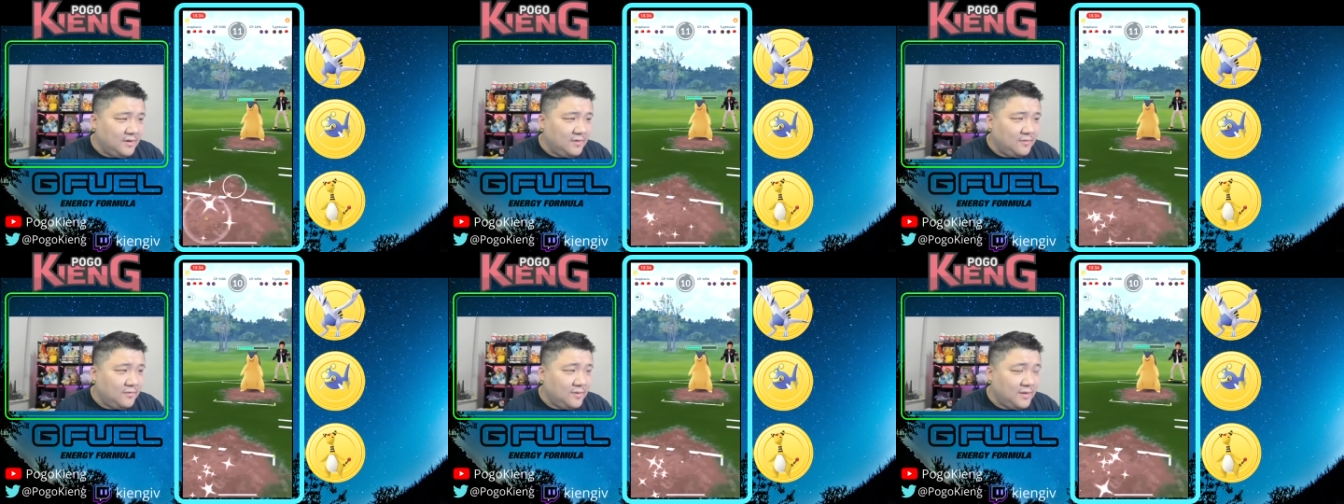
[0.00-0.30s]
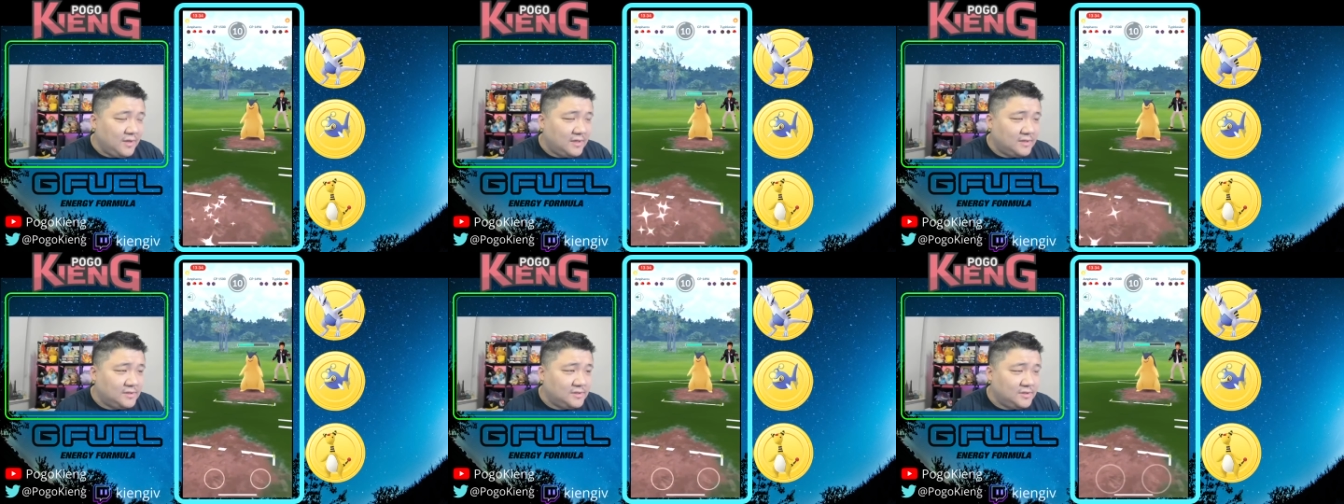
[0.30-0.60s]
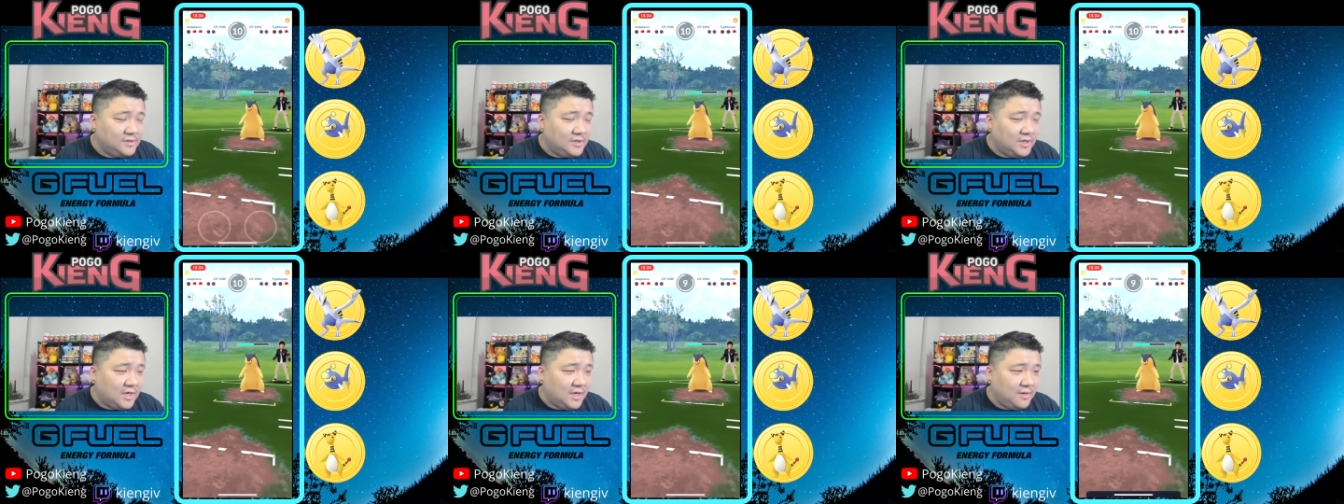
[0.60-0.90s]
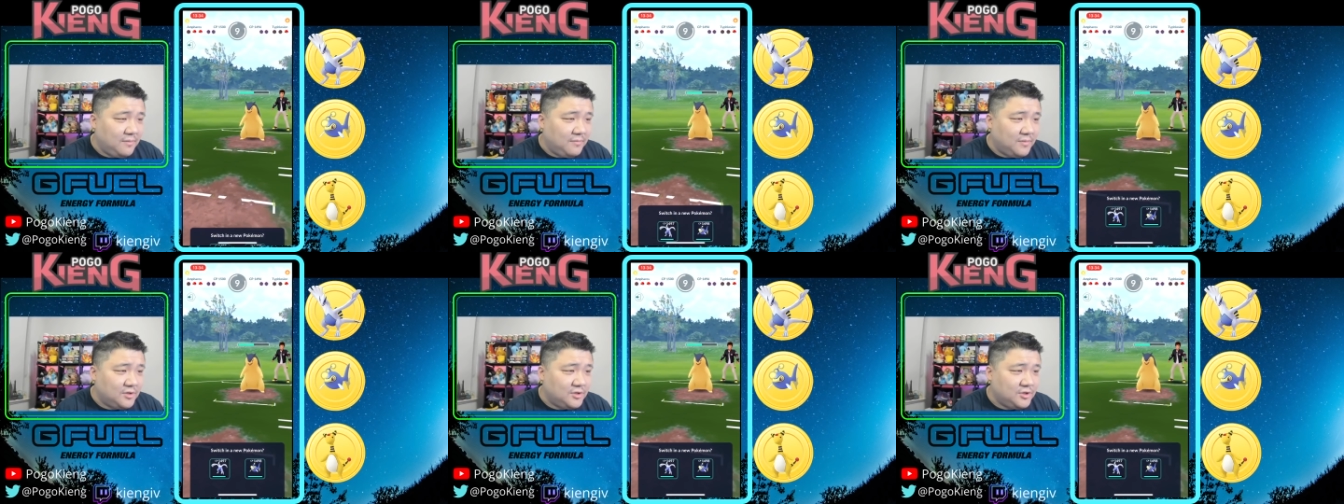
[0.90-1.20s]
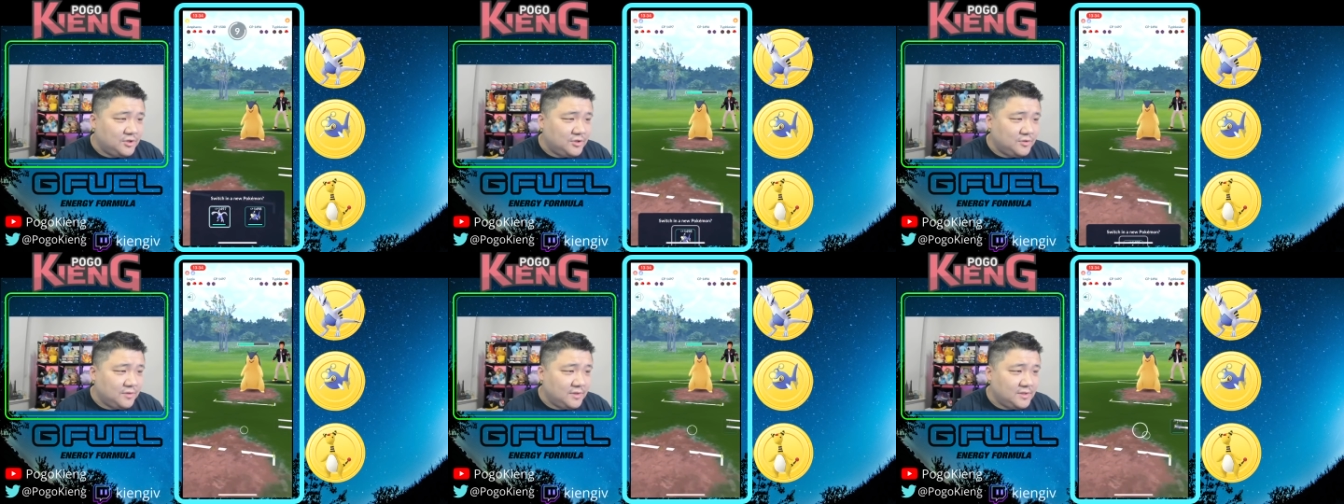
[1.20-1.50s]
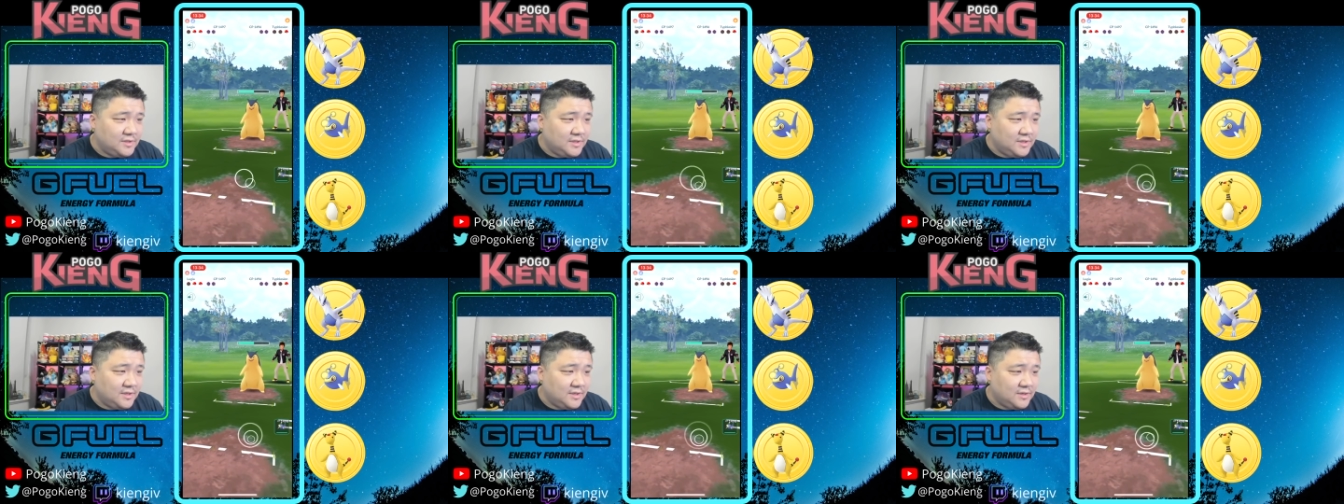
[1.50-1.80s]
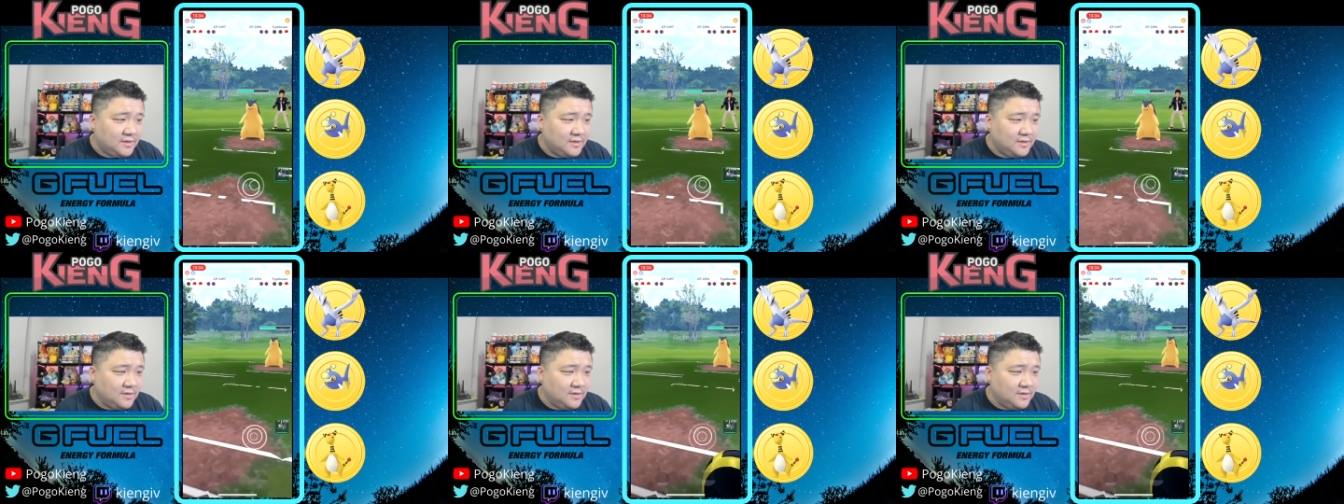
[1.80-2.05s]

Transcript: Really has not much choice here.